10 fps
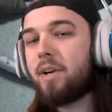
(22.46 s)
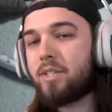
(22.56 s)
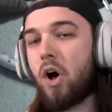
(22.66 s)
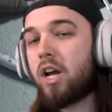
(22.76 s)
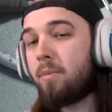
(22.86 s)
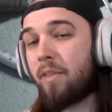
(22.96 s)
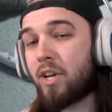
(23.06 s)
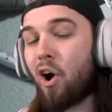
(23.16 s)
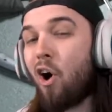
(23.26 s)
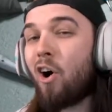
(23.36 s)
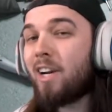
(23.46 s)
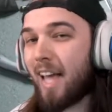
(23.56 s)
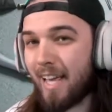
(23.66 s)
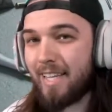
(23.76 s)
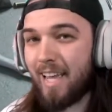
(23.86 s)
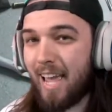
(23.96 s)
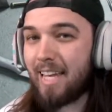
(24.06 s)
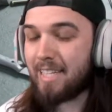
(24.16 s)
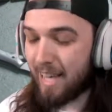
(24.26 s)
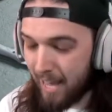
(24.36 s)
are talking about the Kar
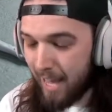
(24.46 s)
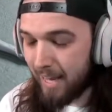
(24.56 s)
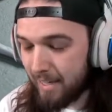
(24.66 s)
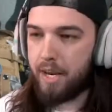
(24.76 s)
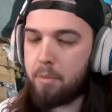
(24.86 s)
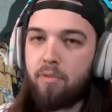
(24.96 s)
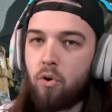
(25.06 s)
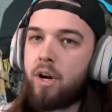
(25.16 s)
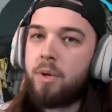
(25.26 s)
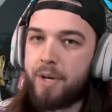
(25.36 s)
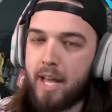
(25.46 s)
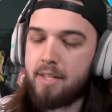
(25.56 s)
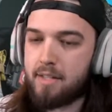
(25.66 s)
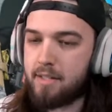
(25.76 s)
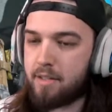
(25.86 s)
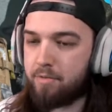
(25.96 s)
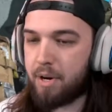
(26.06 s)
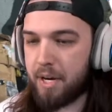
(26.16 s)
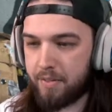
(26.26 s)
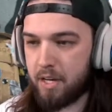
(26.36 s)
98K. Now, before anyone asks, the
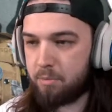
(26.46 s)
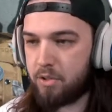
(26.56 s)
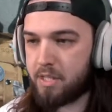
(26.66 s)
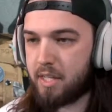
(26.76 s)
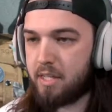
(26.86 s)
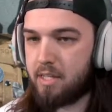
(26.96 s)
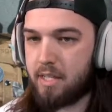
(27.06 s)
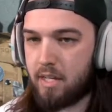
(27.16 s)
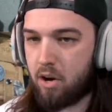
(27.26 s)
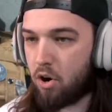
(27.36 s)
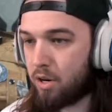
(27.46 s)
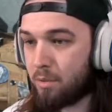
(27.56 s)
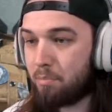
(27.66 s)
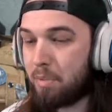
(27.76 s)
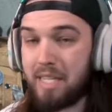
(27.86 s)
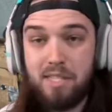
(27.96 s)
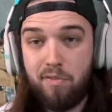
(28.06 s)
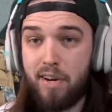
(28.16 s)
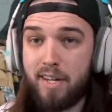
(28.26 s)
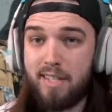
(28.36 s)
variant that I'm using is the Heart of the
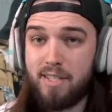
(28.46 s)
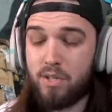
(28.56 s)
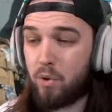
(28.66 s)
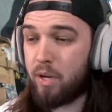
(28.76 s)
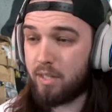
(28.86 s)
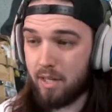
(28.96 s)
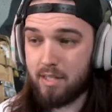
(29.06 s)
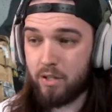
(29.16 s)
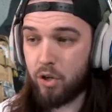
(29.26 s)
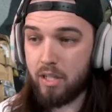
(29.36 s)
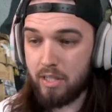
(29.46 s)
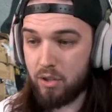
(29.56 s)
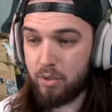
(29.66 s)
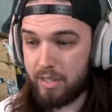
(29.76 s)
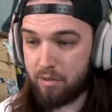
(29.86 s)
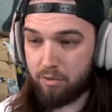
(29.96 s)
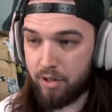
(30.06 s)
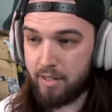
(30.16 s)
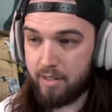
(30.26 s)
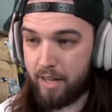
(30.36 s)
Beast variant. So it does look a little
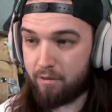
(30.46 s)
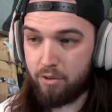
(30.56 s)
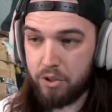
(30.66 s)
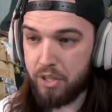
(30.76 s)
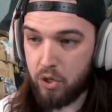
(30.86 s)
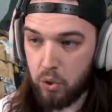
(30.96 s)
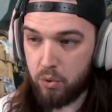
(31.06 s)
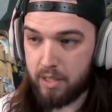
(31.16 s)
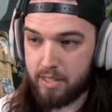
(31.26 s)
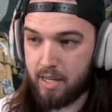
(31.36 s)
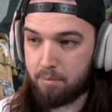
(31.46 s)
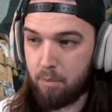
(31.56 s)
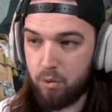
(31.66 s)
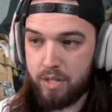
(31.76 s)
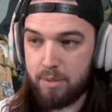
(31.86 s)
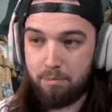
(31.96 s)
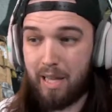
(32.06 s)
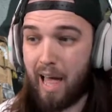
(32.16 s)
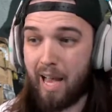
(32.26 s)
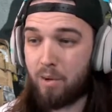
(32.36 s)
different, like fully gold. It's like mostly
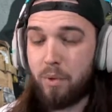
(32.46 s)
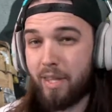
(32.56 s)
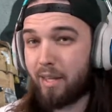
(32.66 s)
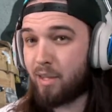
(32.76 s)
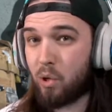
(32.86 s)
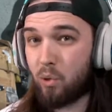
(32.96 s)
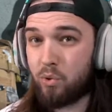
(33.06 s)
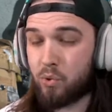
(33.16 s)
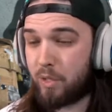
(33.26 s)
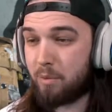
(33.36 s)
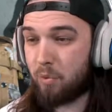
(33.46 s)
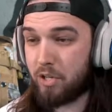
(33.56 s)
black with like the gold trim,